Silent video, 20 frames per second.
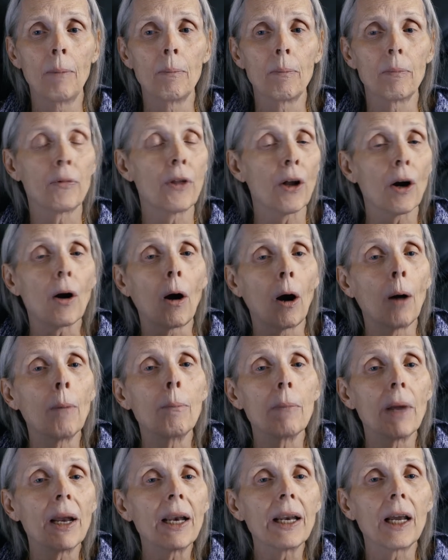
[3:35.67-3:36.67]
There are
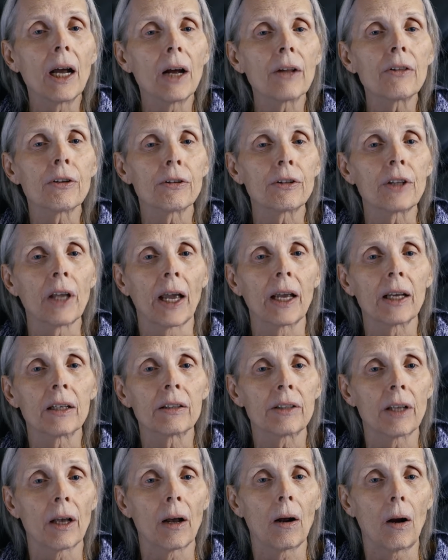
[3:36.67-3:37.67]
many other
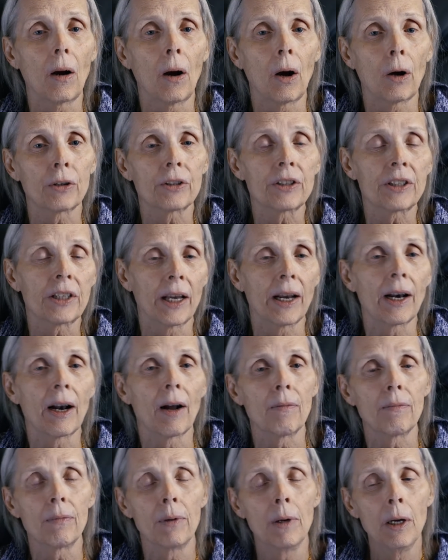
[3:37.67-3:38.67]
things that are set
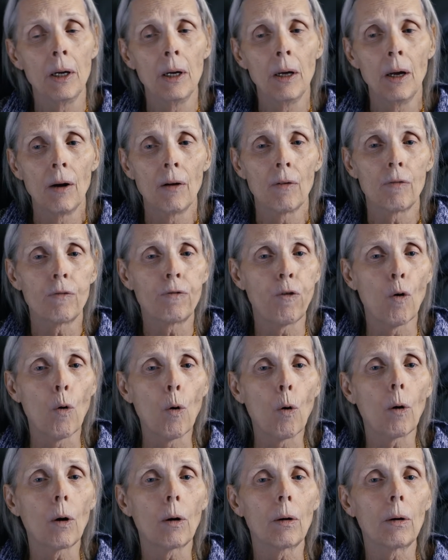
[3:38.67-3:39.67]
up
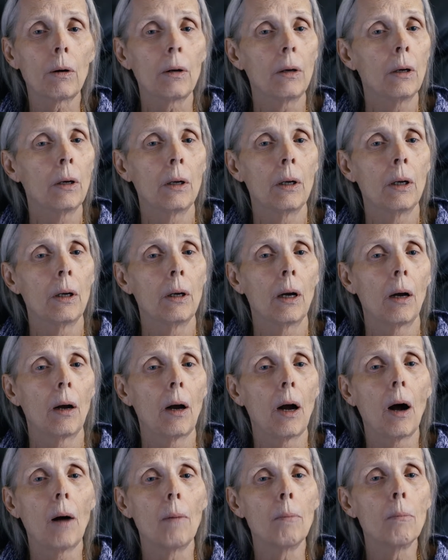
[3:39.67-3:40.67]
for
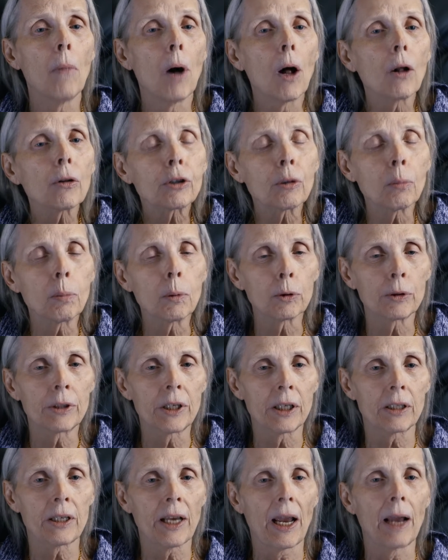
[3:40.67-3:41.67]
multiple
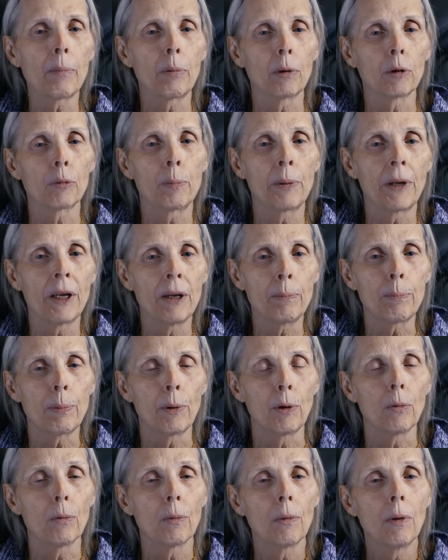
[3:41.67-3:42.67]
disabled
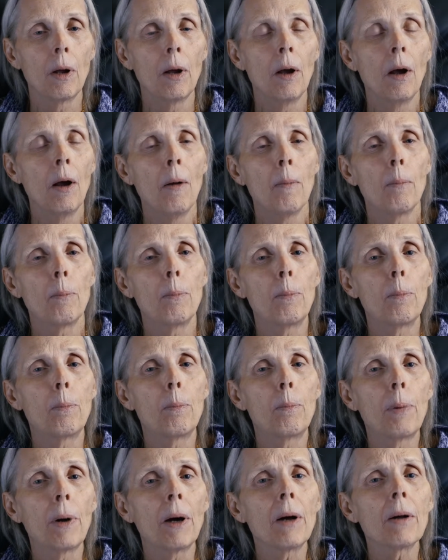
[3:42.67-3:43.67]
people,
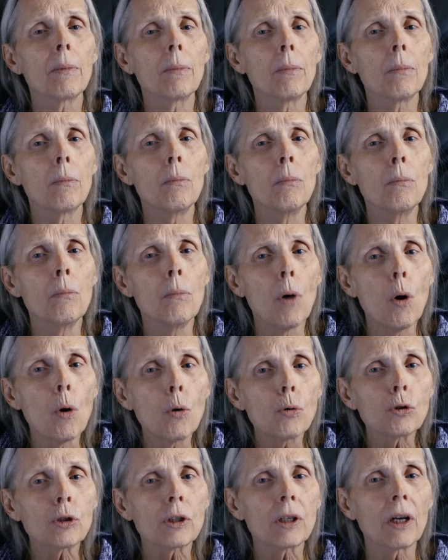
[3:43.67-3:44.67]
but
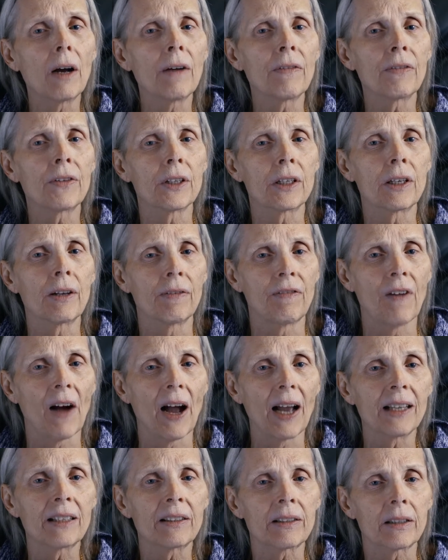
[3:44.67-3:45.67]
most of the
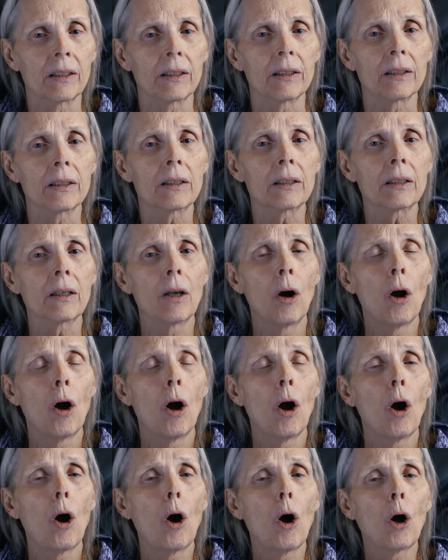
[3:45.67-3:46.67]
devices
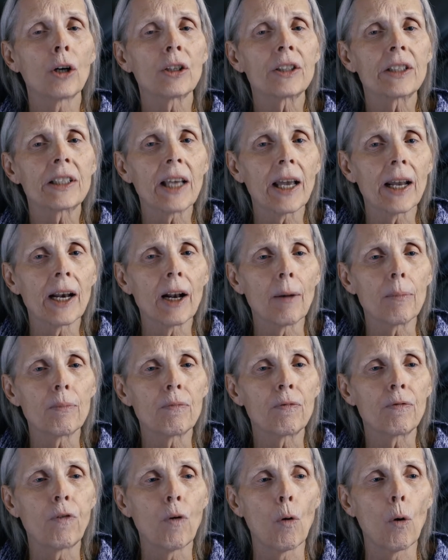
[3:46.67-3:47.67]
are set up
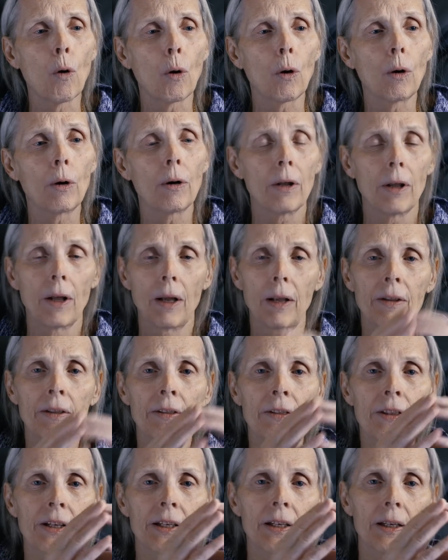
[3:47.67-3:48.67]
for
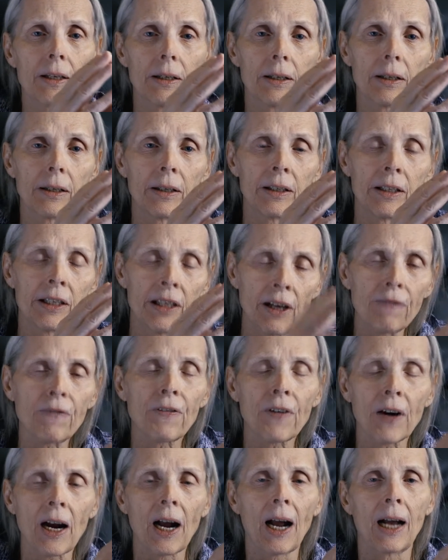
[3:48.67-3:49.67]
the
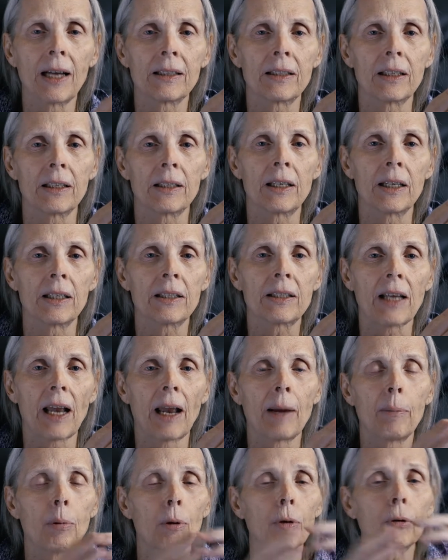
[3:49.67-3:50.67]
different kinds of
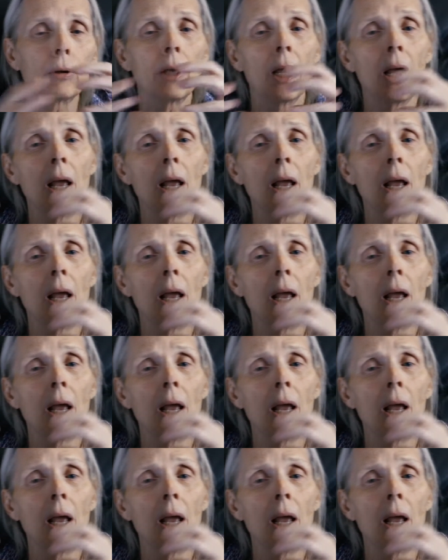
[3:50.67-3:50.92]
disabled,